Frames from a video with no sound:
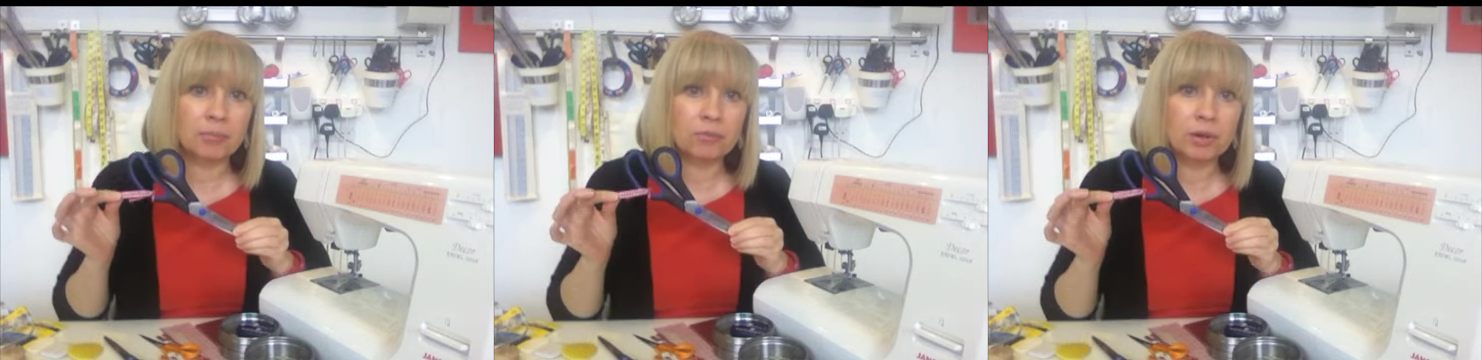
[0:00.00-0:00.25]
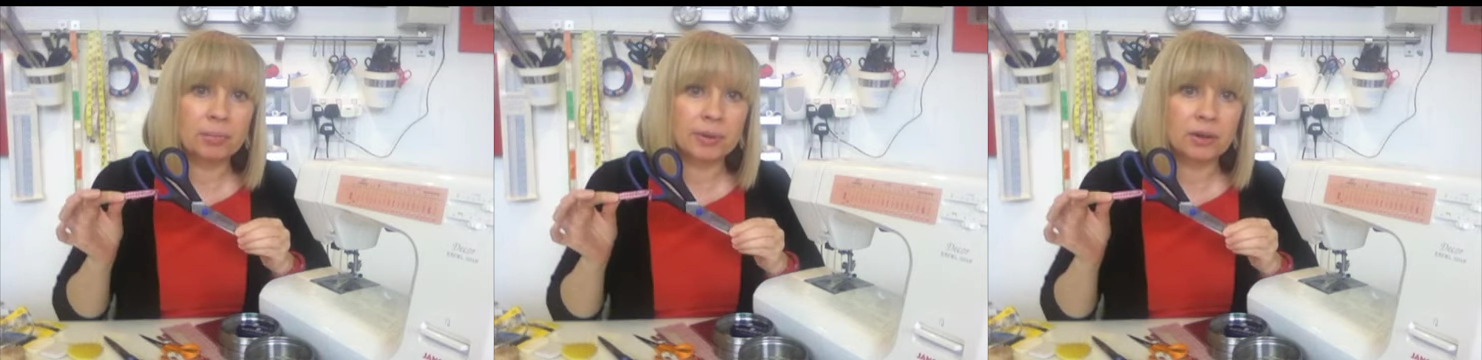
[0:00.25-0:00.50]

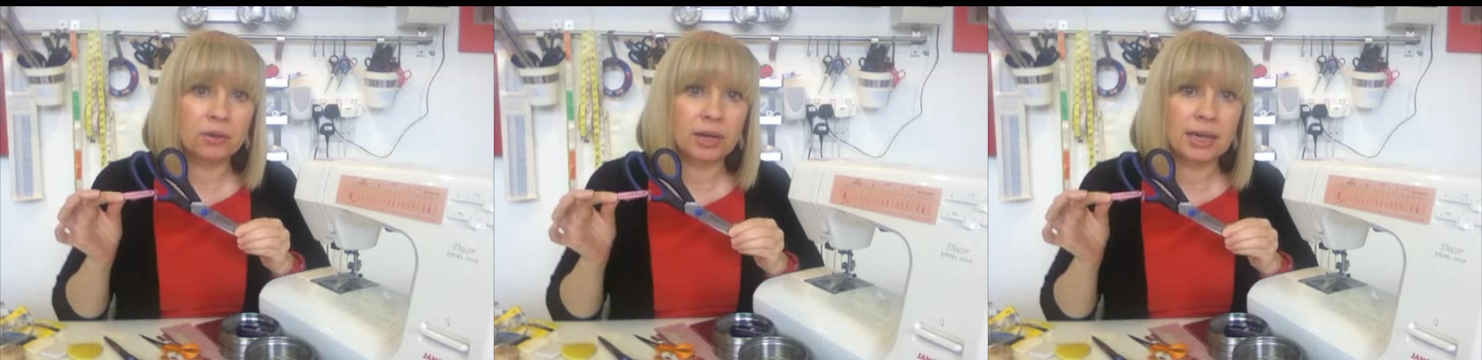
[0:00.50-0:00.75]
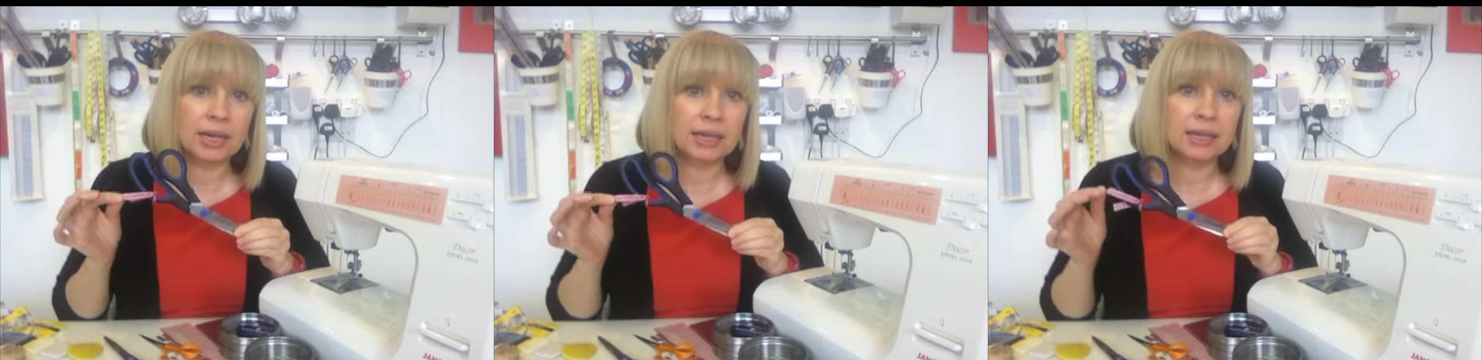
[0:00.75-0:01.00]
ribbon on
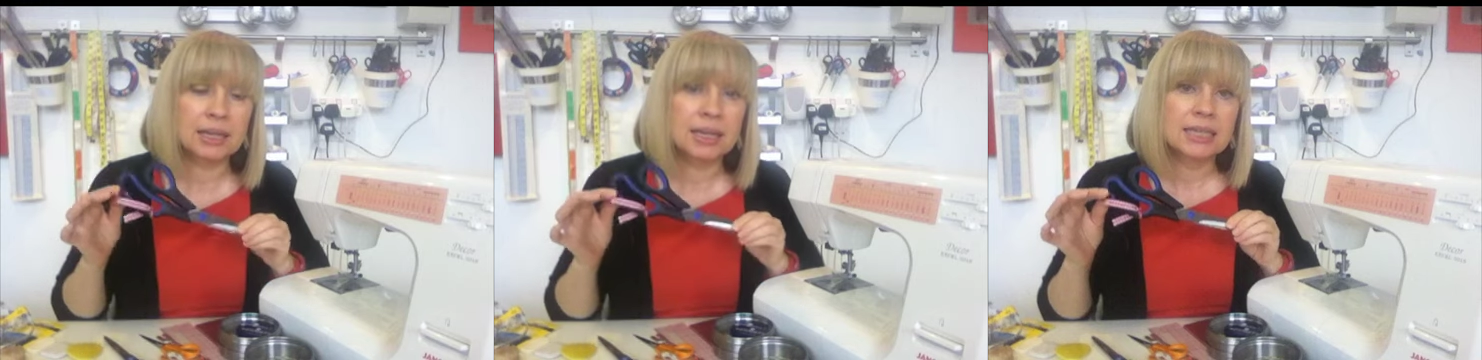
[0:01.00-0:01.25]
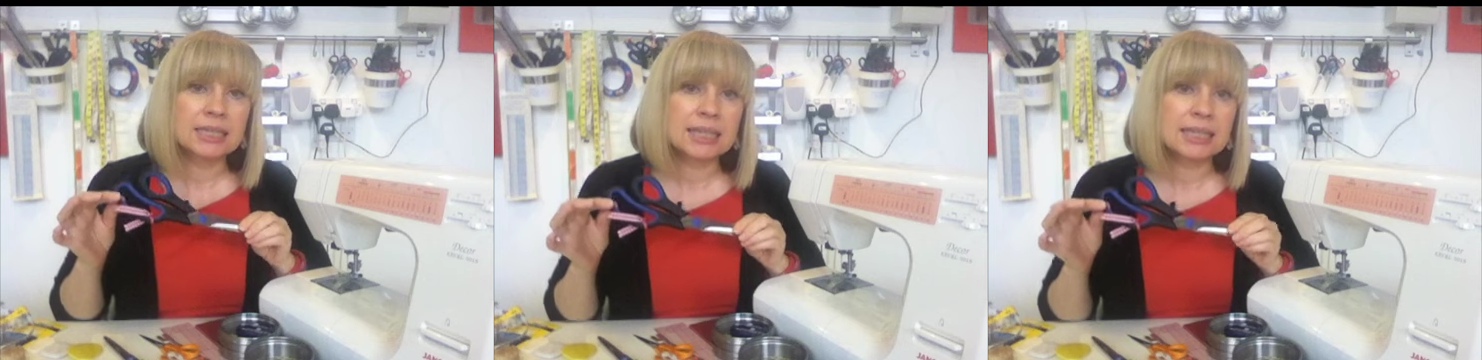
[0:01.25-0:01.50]
here
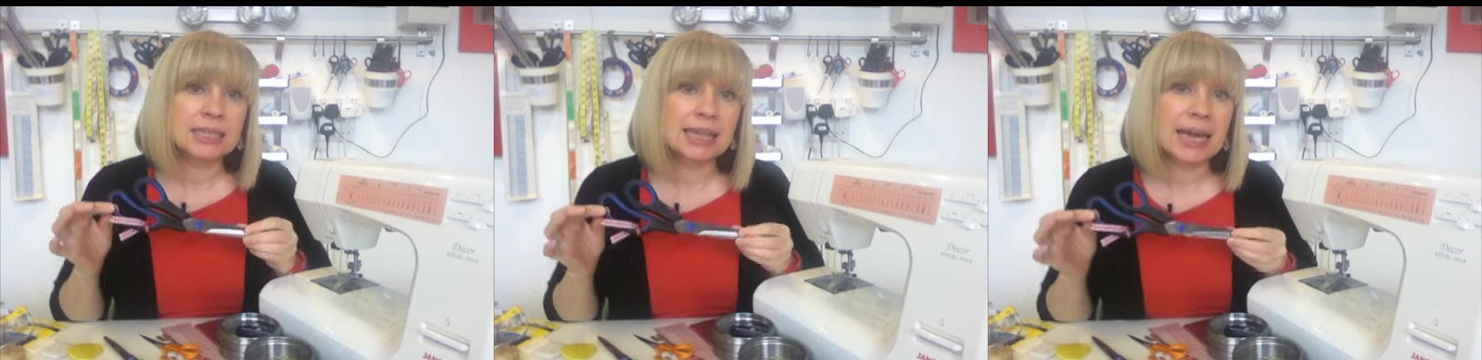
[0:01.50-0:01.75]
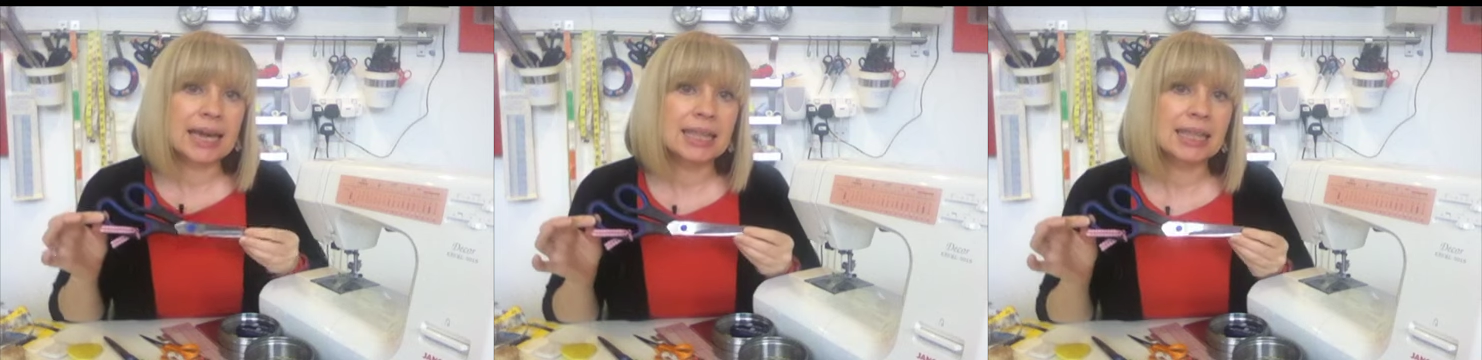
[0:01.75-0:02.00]
to
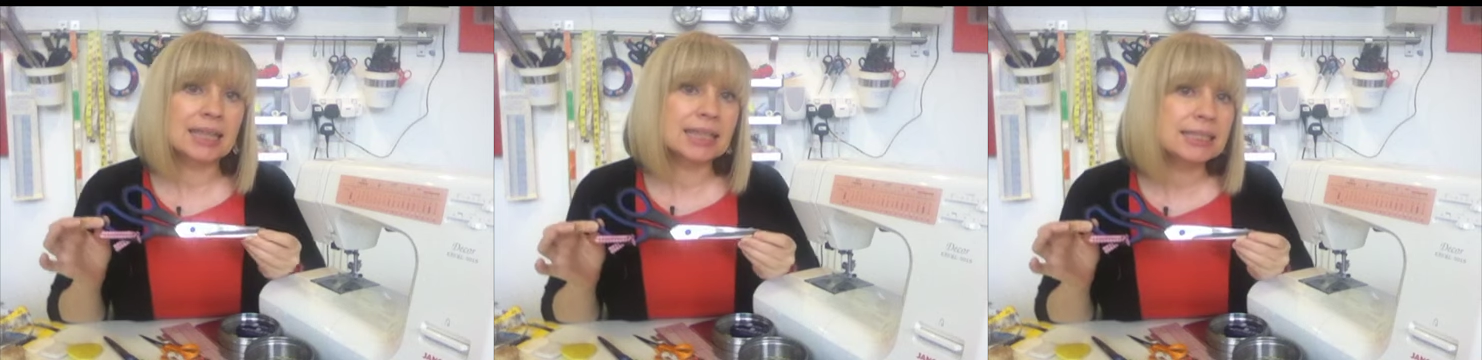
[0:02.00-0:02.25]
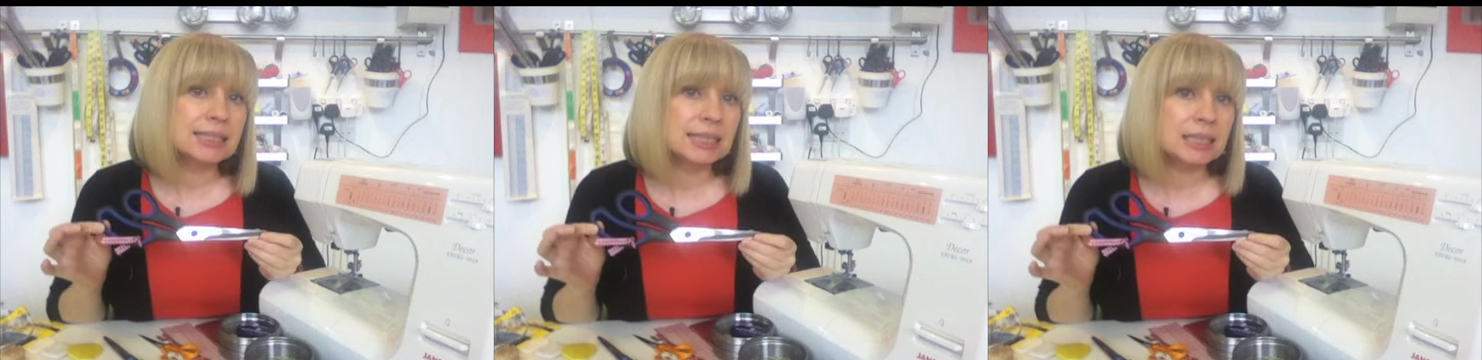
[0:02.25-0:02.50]
indicate that
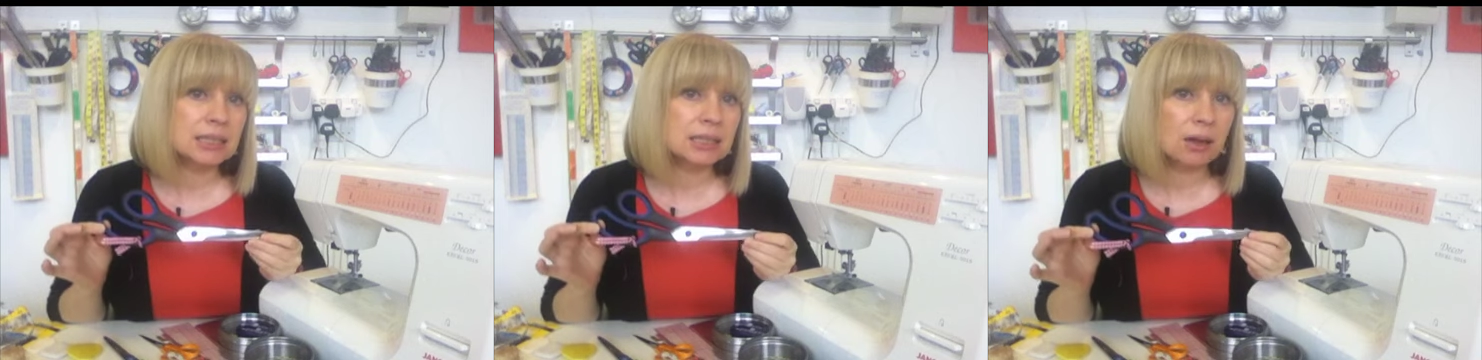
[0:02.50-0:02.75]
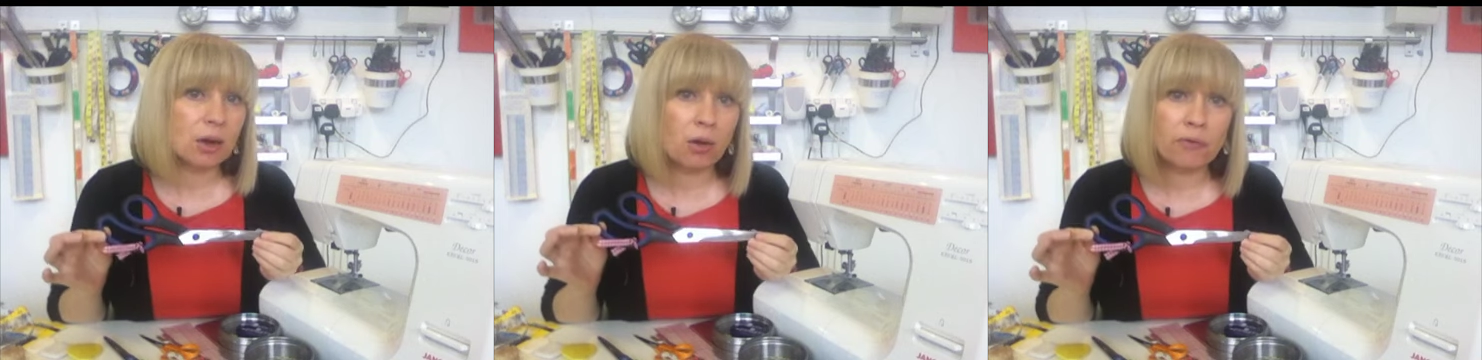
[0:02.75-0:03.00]
these
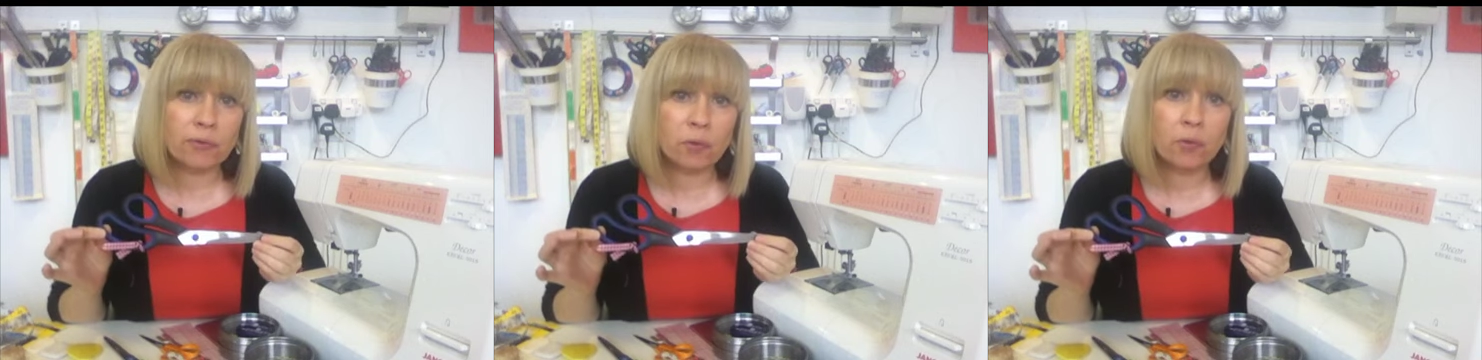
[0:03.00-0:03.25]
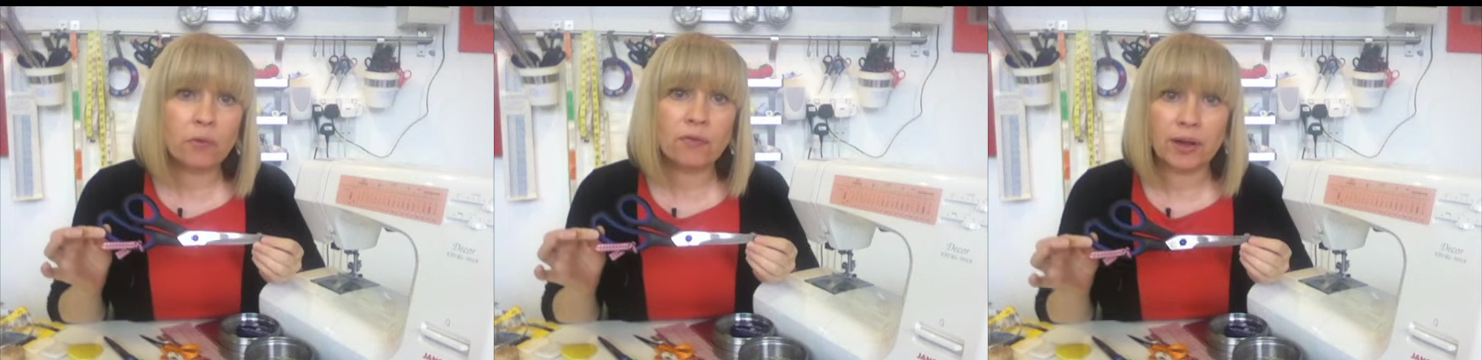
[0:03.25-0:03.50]
scissors are
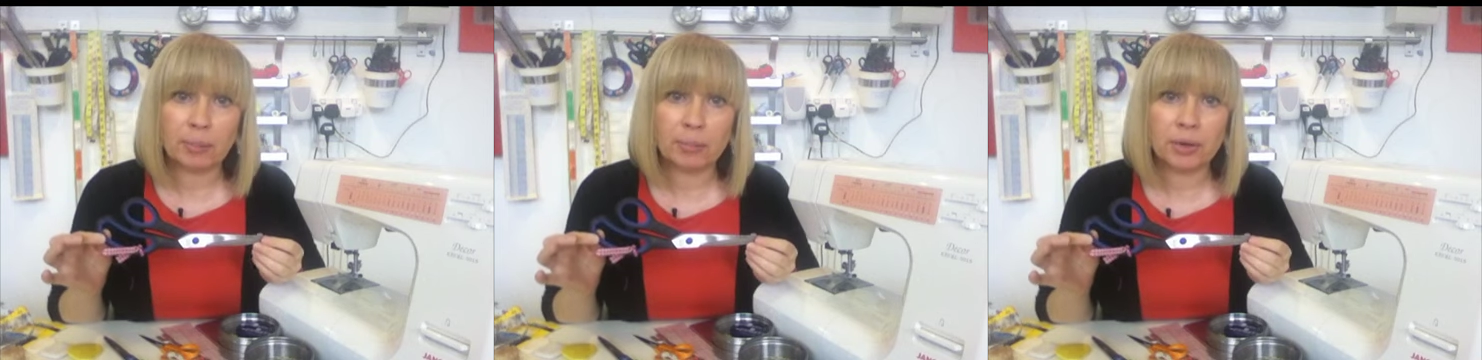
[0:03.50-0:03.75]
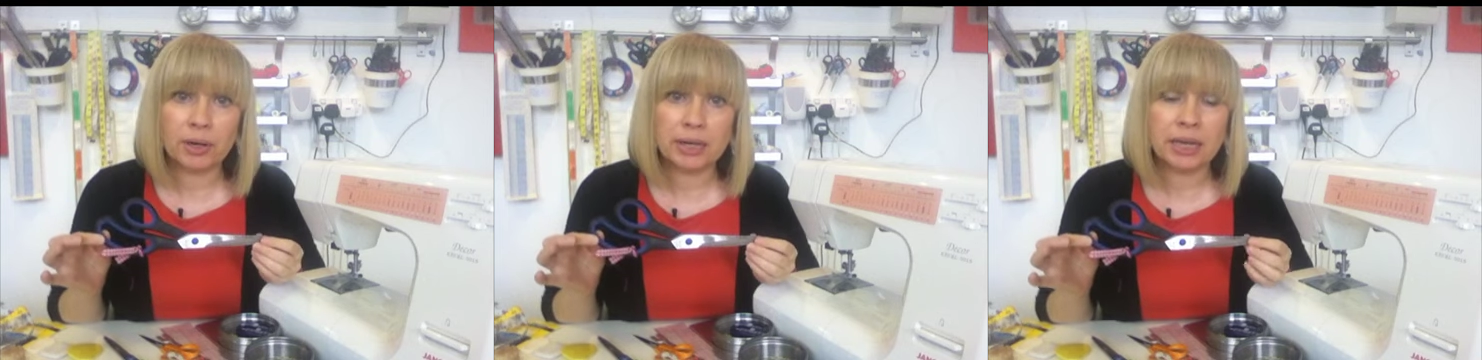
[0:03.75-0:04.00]
for
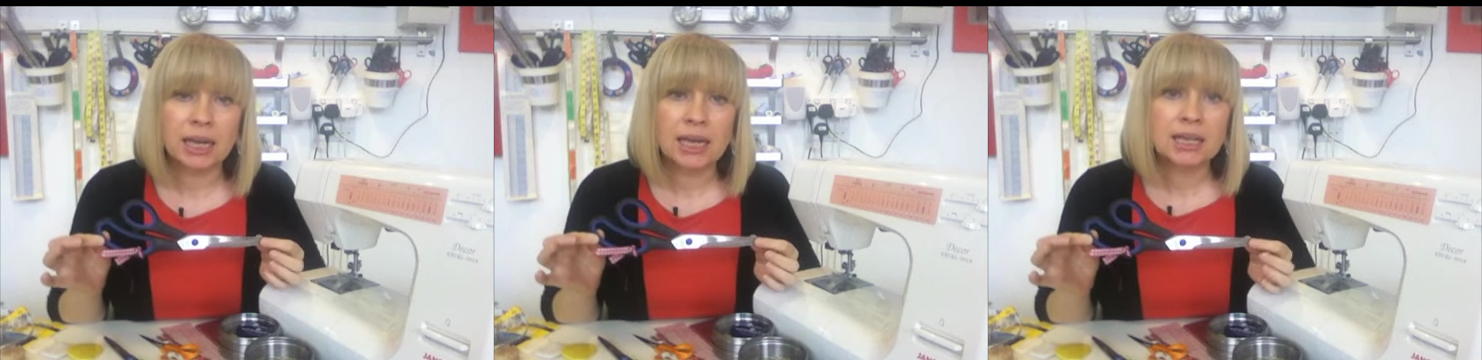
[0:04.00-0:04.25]
fabric.